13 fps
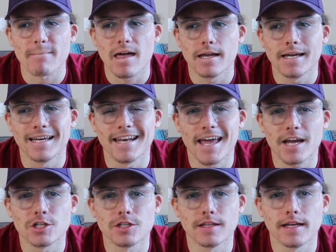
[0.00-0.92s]

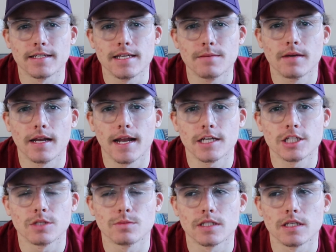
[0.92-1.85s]
connection, that deep
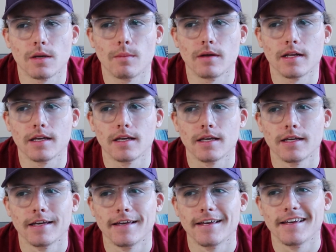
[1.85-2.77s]
connection with somebody,
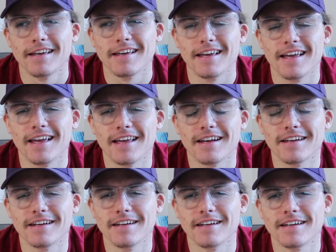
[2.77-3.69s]

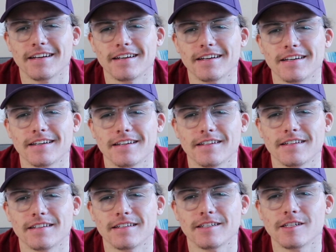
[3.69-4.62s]
and
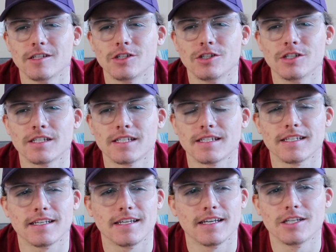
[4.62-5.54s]
just
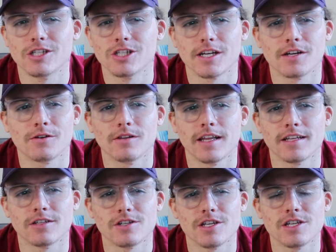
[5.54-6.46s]
in general, like
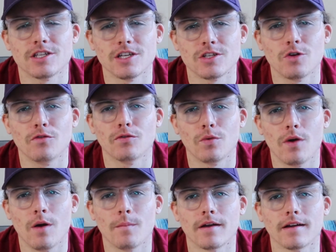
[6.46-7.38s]
it's
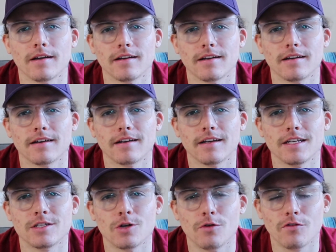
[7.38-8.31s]
overwhelming.
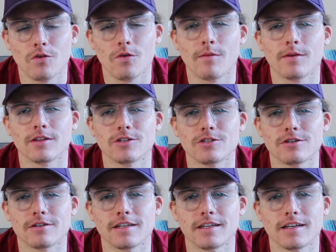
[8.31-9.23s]
It's overwhelming, the
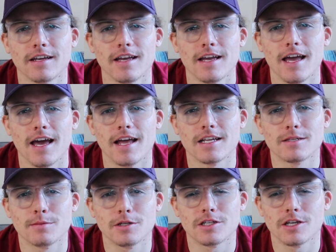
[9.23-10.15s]
journey. And as
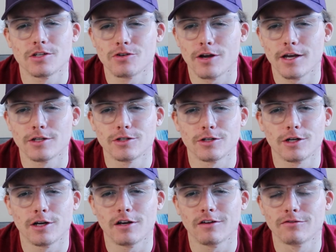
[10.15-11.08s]
much as I try and turn
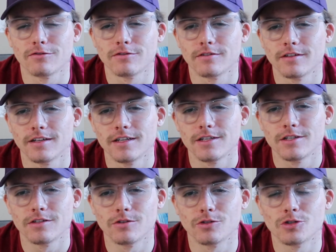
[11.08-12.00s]
off
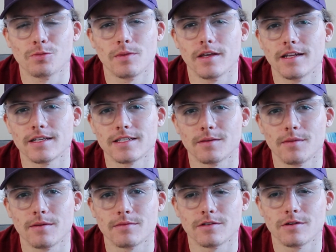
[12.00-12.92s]
social media
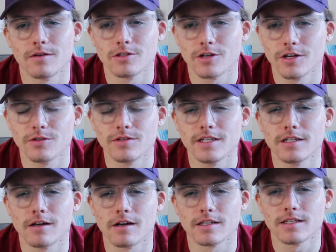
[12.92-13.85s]
sometimes, I try and do a
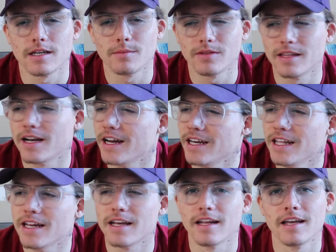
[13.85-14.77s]
detox, it's like, but then I
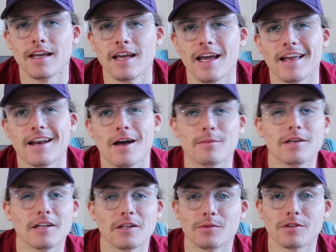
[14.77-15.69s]
need it. And now I'm
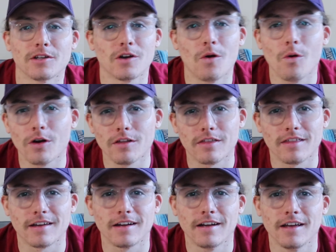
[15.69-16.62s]
dealing with a court
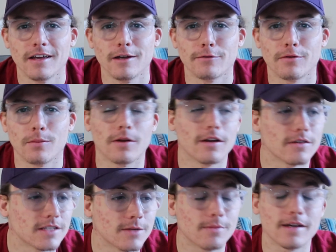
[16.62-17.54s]
thing from when I
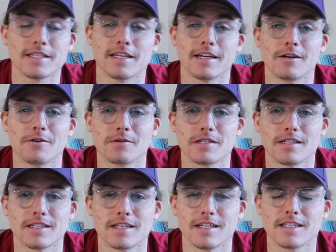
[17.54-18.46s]
was in my
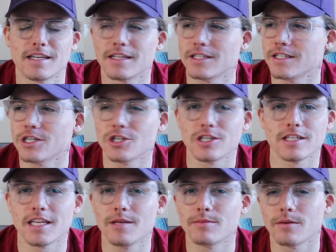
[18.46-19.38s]
psychosis, and it's like shit just
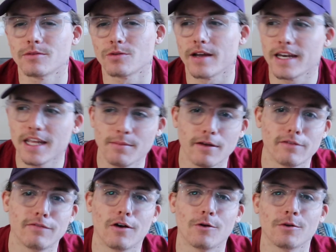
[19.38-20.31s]
keeps coming. So I need my
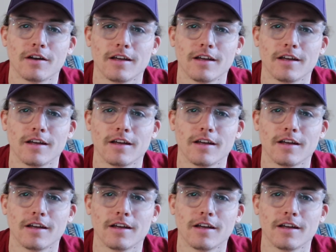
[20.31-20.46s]
phone,